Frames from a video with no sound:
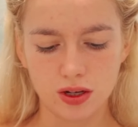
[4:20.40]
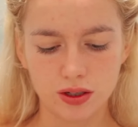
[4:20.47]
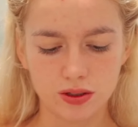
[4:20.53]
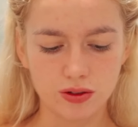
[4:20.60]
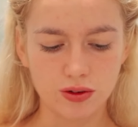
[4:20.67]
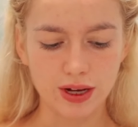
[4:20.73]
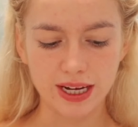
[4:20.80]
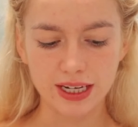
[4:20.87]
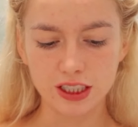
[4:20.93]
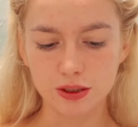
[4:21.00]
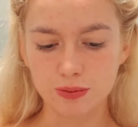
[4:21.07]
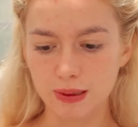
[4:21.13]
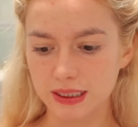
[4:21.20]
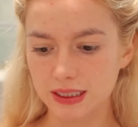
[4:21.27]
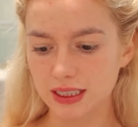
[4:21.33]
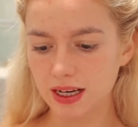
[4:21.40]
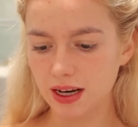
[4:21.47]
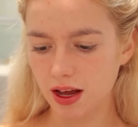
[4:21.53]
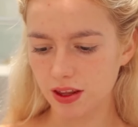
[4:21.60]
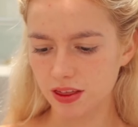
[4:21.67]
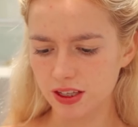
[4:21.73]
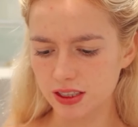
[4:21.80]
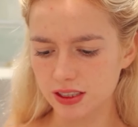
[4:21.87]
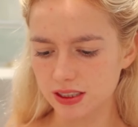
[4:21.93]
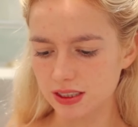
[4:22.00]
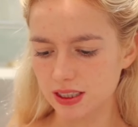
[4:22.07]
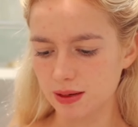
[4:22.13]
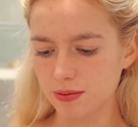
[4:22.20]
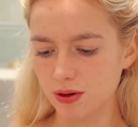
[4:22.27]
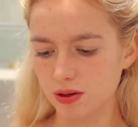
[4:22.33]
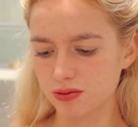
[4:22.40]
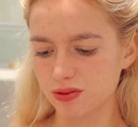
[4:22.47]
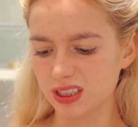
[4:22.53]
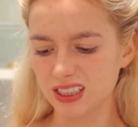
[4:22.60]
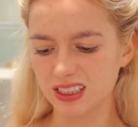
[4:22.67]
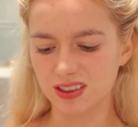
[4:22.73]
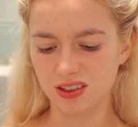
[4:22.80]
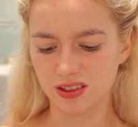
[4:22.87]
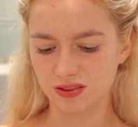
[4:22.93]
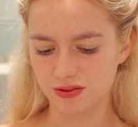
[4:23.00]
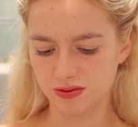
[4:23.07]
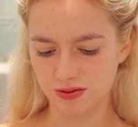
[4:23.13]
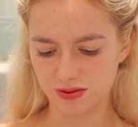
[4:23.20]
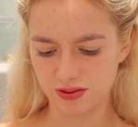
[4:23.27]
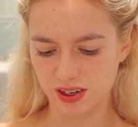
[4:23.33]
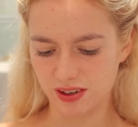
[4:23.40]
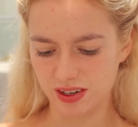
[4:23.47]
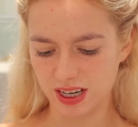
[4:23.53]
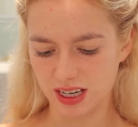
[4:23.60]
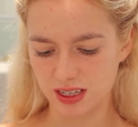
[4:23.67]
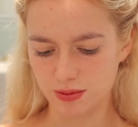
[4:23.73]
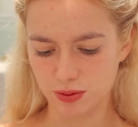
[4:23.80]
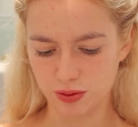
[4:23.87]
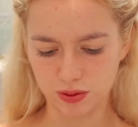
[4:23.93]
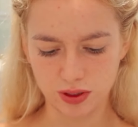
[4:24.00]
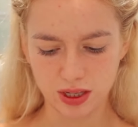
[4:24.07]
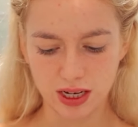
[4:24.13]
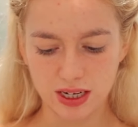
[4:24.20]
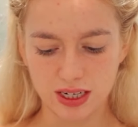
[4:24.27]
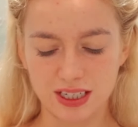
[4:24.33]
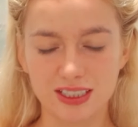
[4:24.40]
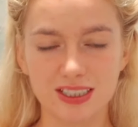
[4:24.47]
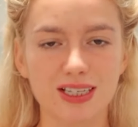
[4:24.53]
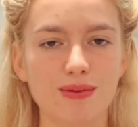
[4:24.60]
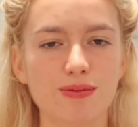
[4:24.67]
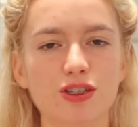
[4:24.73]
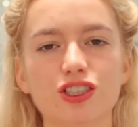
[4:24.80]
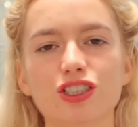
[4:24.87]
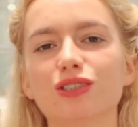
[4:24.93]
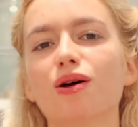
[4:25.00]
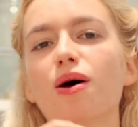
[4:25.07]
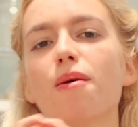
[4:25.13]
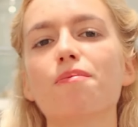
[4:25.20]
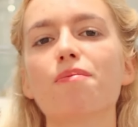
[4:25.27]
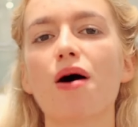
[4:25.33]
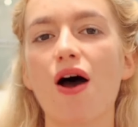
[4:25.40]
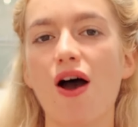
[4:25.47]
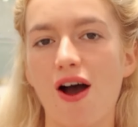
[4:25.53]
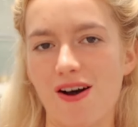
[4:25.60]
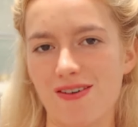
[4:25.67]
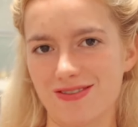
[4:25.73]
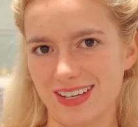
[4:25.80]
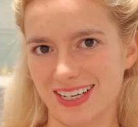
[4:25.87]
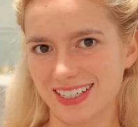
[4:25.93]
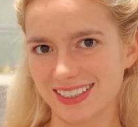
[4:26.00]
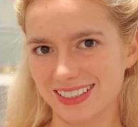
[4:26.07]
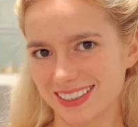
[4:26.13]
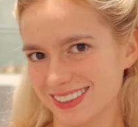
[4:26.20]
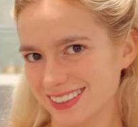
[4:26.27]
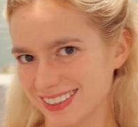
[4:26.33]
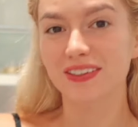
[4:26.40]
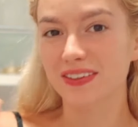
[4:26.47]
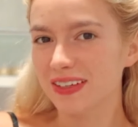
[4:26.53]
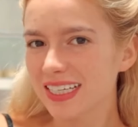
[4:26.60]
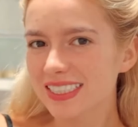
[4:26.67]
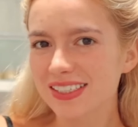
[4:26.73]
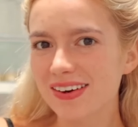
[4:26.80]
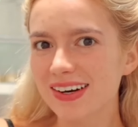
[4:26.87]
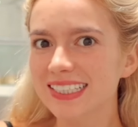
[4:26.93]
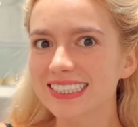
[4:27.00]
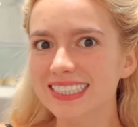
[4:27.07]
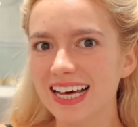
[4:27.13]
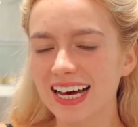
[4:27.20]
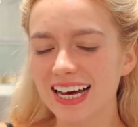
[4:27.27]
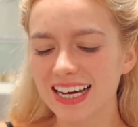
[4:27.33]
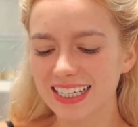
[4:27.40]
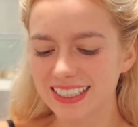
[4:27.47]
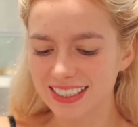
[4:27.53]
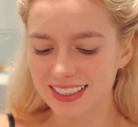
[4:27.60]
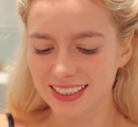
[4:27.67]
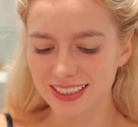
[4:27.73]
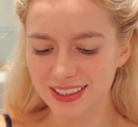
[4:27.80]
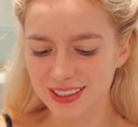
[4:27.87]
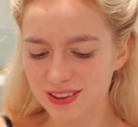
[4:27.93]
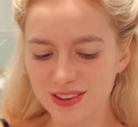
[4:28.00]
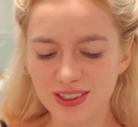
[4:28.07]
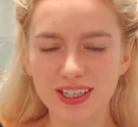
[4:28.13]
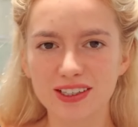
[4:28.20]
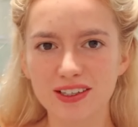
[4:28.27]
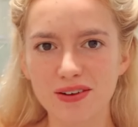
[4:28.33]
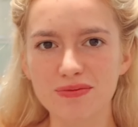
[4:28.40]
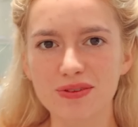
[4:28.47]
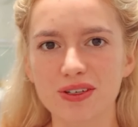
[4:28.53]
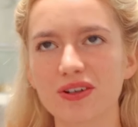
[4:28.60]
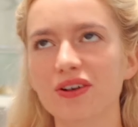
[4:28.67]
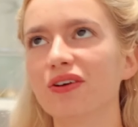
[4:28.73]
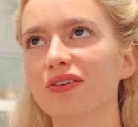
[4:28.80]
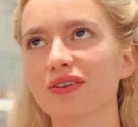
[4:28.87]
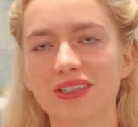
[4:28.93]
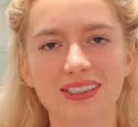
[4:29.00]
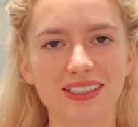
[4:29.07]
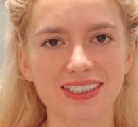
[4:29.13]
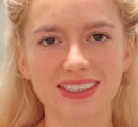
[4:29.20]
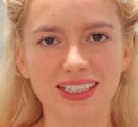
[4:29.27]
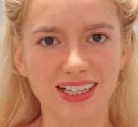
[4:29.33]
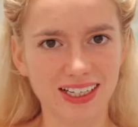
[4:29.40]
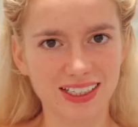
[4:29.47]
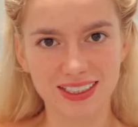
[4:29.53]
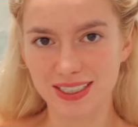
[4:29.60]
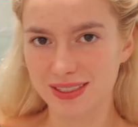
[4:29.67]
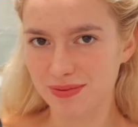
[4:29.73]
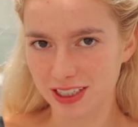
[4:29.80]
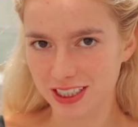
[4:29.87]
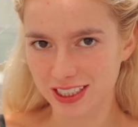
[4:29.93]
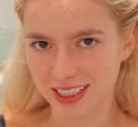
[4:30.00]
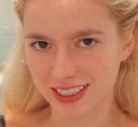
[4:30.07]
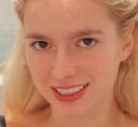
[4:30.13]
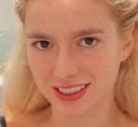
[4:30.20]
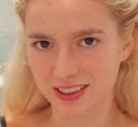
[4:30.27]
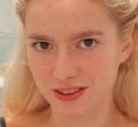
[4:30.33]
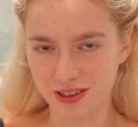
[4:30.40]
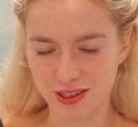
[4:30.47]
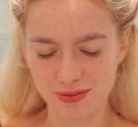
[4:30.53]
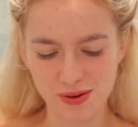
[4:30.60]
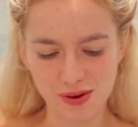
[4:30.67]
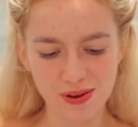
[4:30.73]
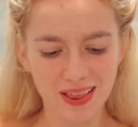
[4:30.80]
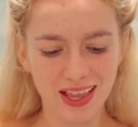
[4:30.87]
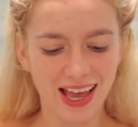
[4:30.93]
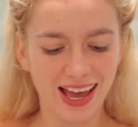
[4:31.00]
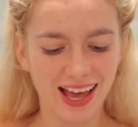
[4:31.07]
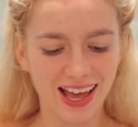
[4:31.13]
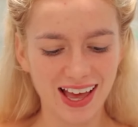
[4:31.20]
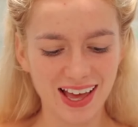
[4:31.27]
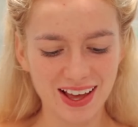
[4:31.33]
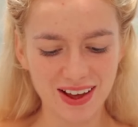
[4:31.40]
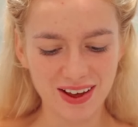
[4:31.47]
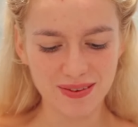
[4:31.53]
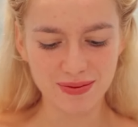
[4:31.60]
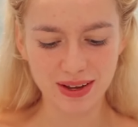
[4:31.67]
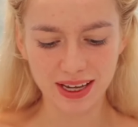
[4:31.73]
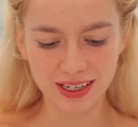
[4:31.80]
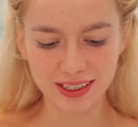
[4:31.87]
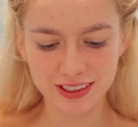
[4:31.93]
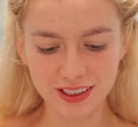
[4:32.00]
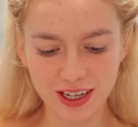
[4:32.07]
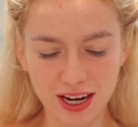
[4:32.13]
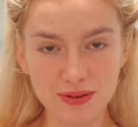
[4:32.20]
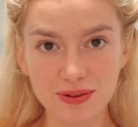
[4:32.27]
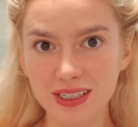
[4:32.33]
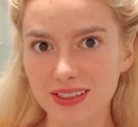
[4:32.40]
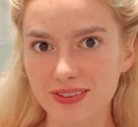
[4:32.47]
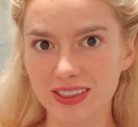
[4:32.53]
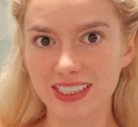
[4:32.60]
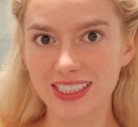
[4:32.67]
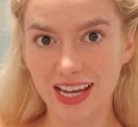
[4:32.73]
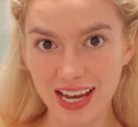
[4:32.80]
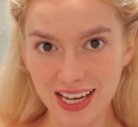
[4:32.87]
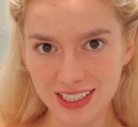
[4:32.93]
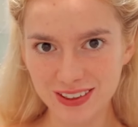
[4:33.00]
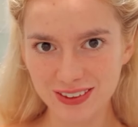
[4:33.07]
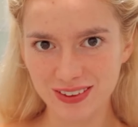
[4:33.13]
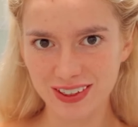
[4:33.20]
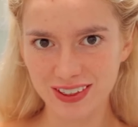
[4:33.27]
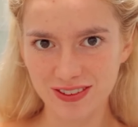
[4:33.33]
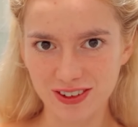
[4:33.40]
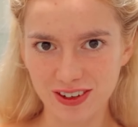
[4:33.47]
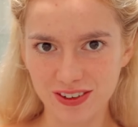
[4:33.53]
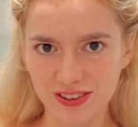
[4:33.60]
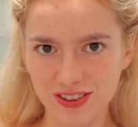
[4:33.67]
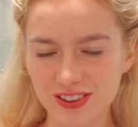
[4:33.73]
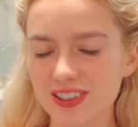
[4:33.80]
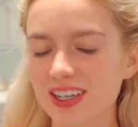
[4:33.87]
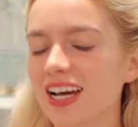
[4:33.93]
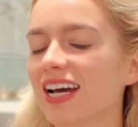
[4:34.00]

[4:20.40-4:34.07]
aged better than others. Some are really not very edible, and some are just perfect. So let's go outside, look at them, in the sunlight. It's much nicer and agreeable. And I will even test one in front of you